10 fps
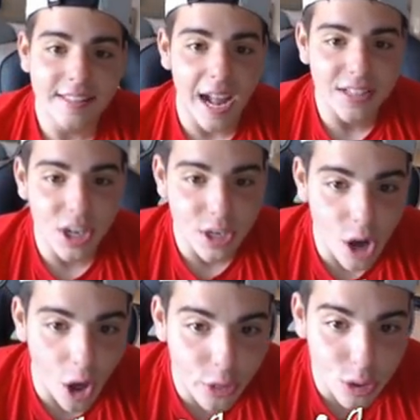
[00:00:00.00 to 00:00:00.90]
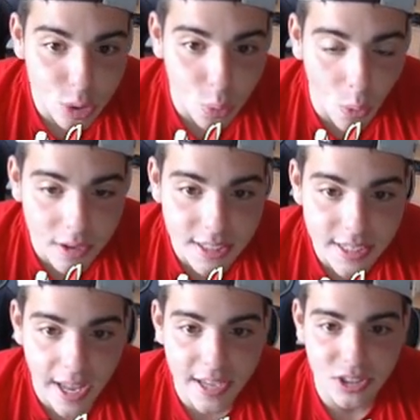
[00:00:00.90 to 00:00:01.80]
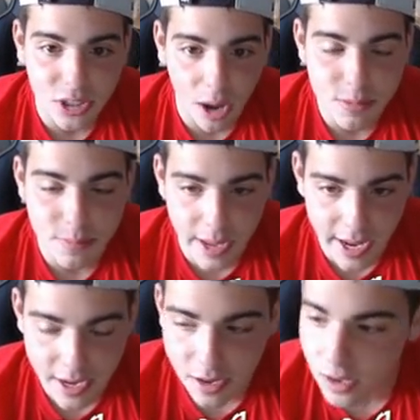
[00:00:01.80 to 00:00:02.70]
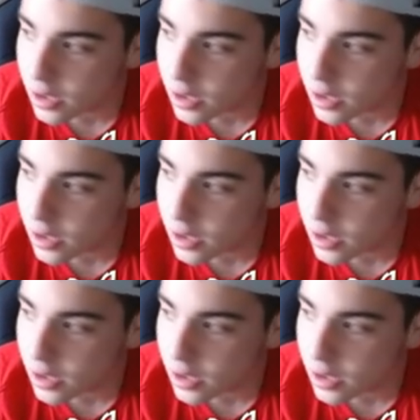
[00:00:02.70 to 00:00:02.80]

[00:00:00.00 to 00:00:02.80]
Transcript: That's another 20k stubs made.